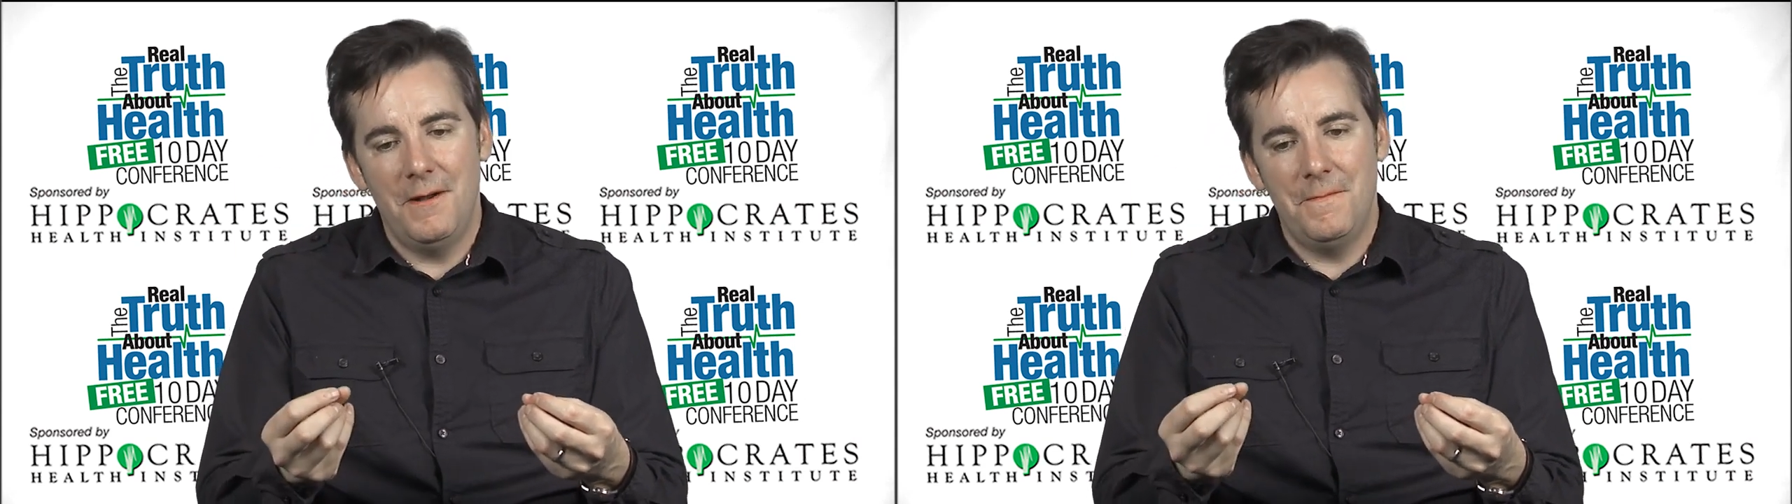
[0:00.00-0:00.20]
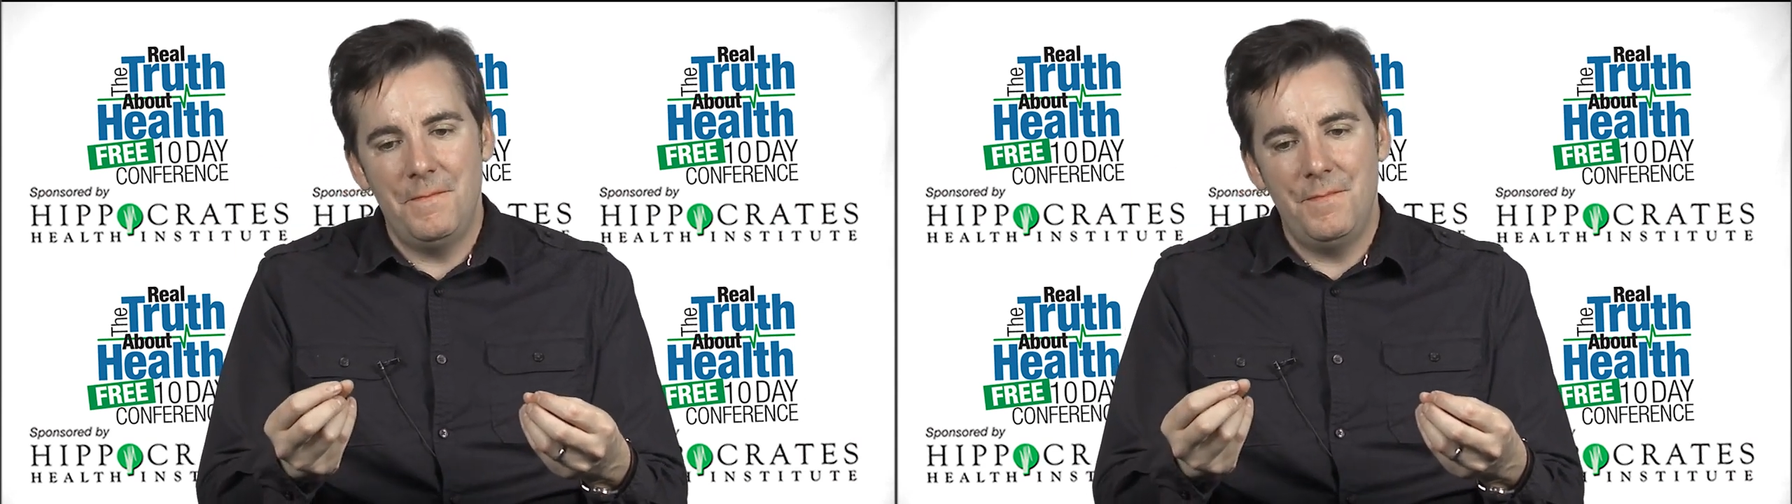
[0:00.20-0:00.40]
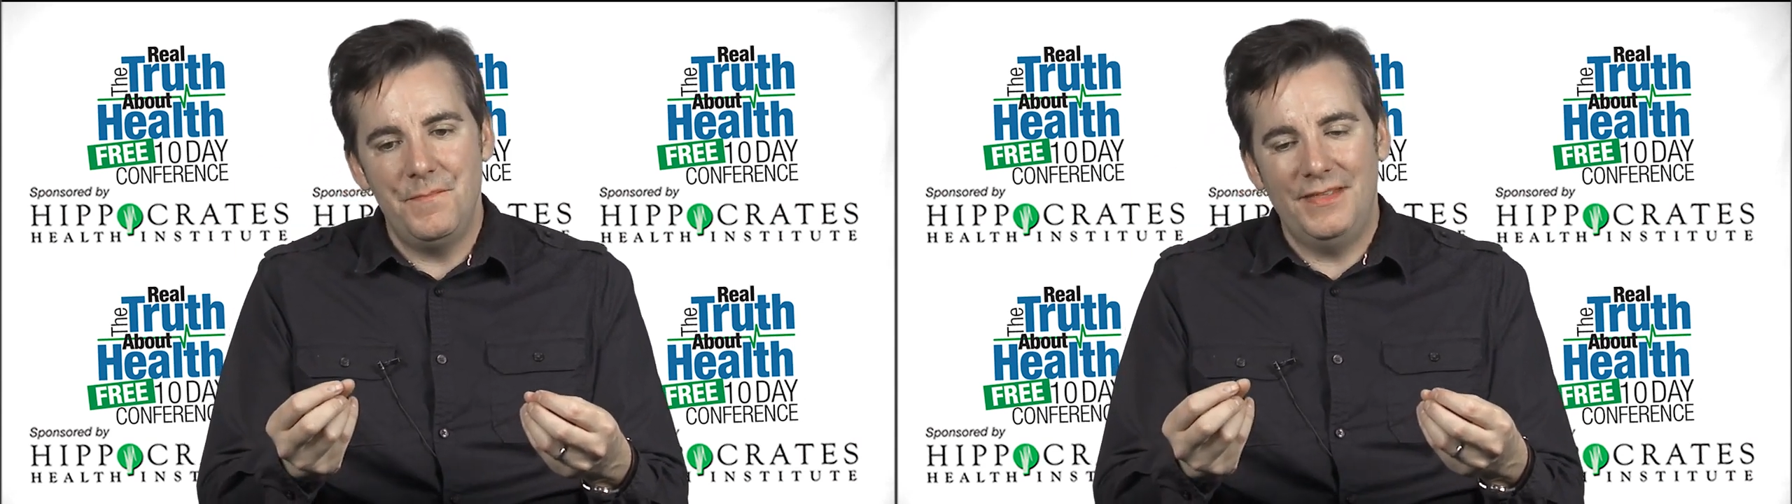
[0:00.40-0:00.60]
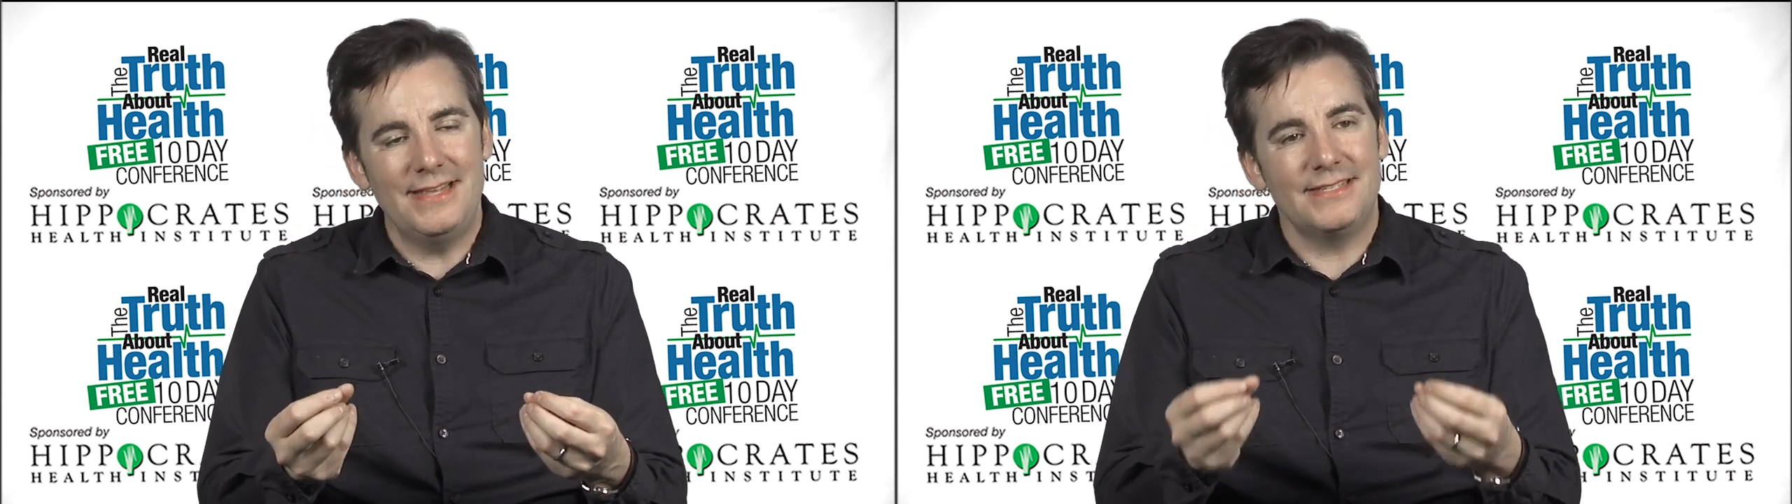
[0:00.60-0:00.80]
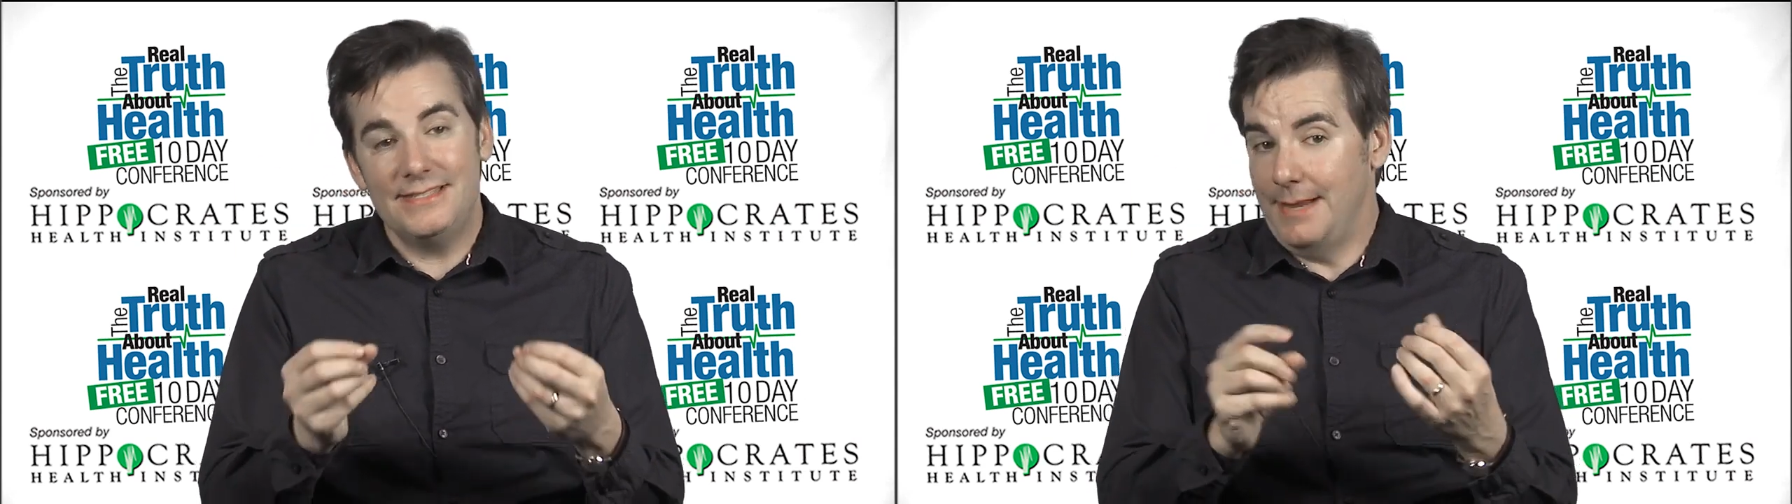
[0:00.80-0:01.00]

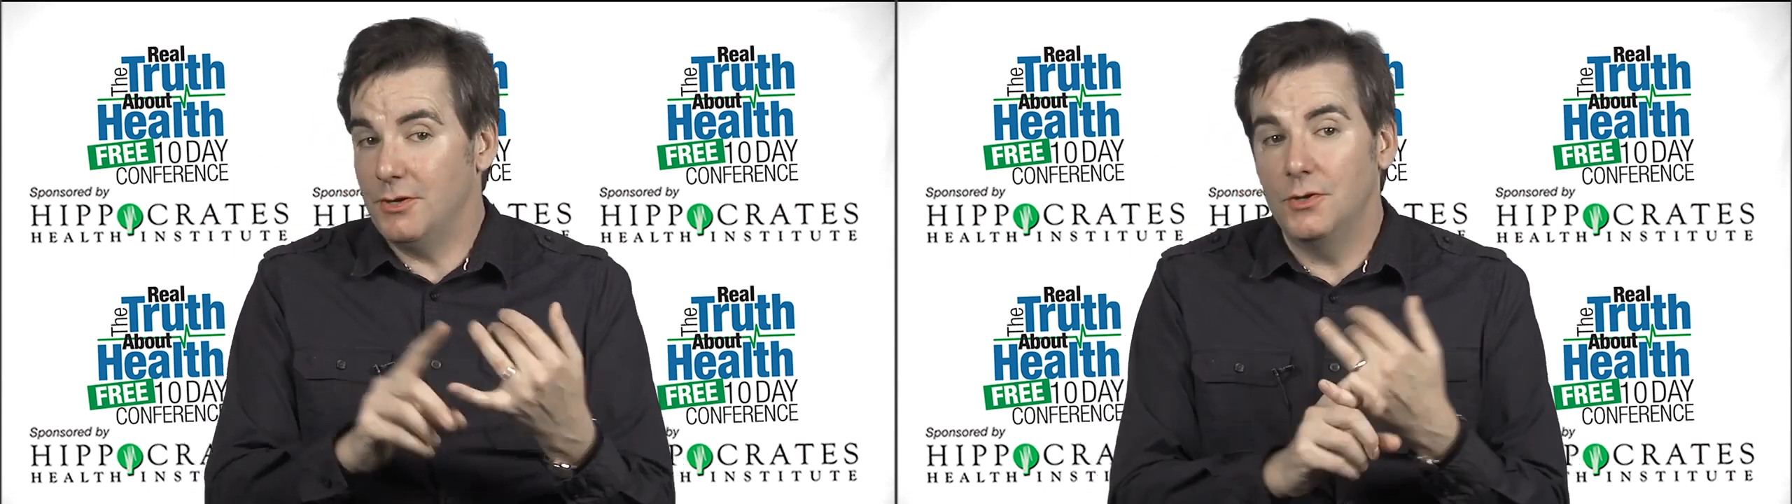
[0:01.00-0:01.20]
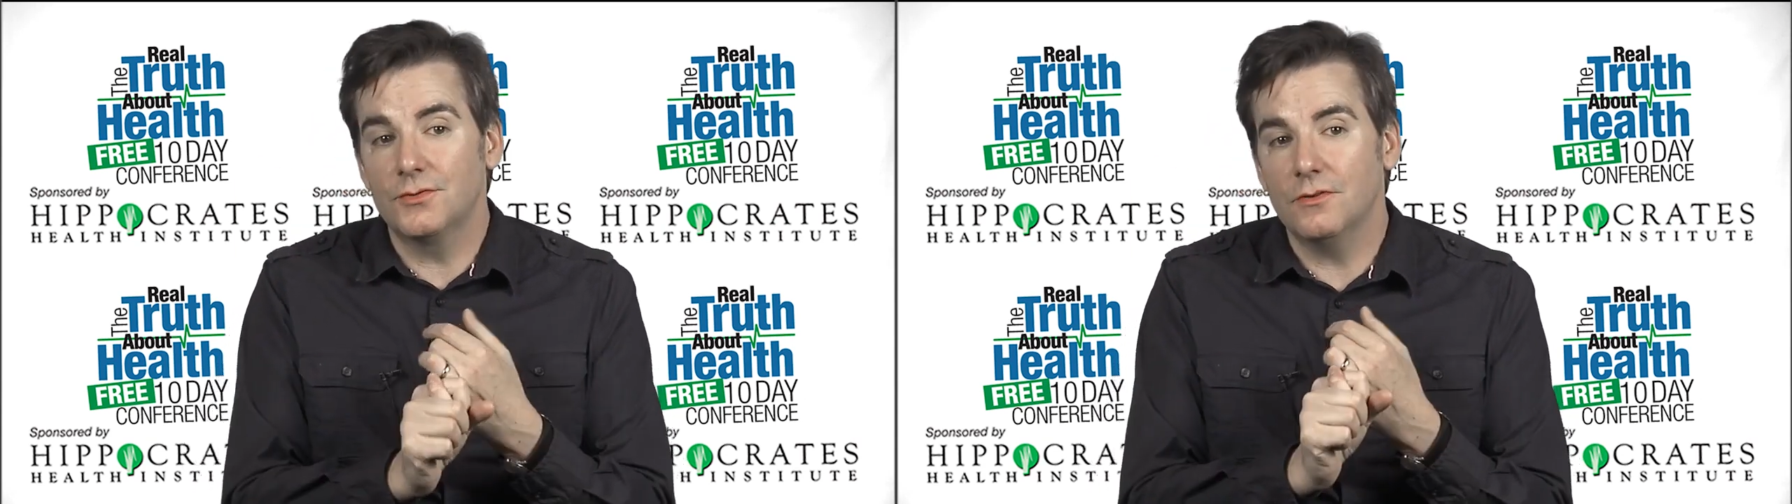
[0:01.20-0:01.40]
And that's the same